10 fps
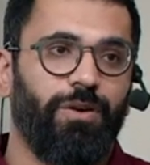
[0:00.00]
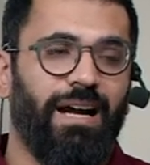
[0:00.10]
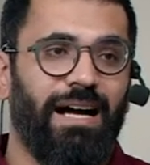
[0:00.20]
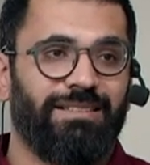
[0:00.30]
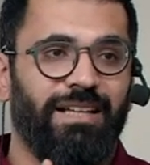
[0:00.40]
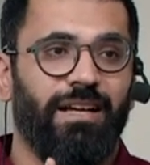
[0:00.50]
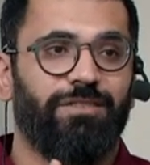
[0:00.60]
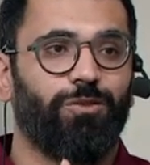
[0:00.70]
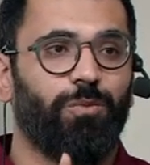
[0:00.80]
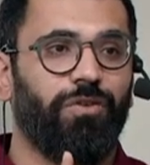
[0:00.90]
You are asking
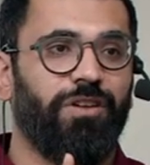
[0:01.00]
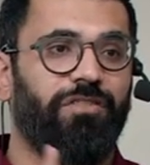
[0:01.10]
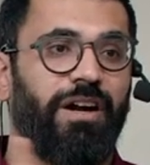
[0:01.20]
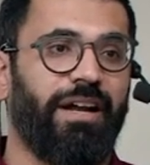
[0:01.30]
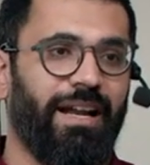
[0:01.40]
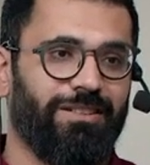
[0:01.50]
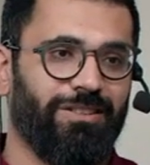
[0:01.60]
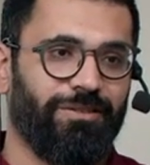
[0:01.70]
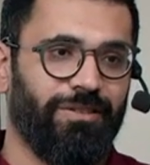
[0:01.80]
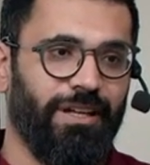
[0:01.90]
us to move in one
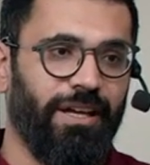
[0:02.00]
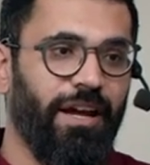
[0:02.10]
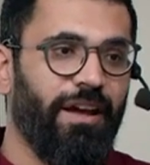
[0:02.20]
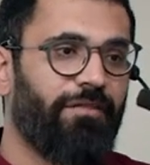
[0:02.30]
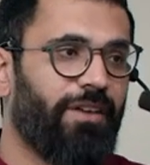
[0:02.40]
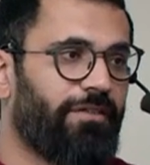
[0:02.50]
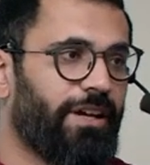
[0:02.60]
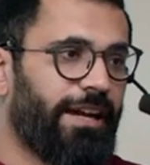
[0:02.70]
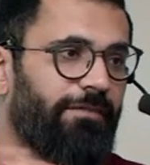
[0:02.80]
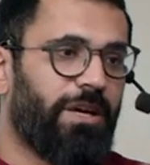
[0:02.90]
direction only, where we
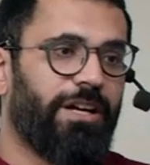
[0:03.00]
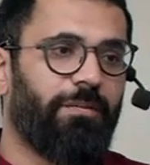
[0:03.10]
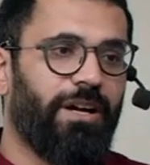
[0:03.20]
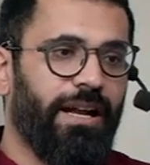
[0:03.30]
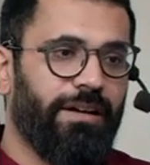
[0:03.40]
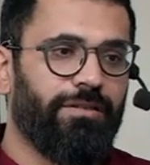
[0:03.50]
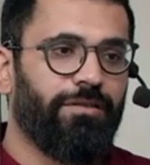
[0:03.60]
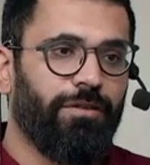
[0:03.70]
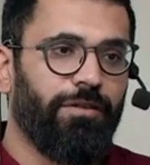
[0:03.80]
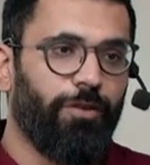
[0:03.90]
can have multiple
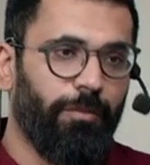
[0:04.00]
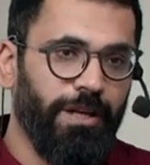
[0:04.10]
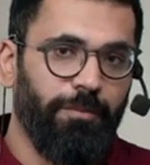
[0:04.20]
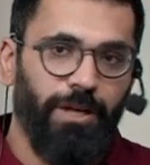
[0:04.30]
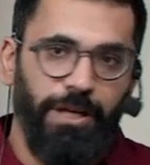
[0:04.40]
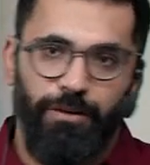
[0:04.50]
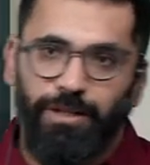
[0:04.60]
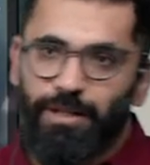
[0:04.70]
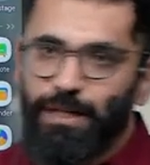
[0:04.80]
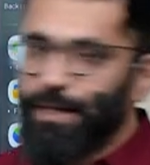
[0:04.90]
directions to reform any
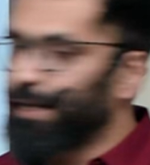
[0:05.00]
particular thing.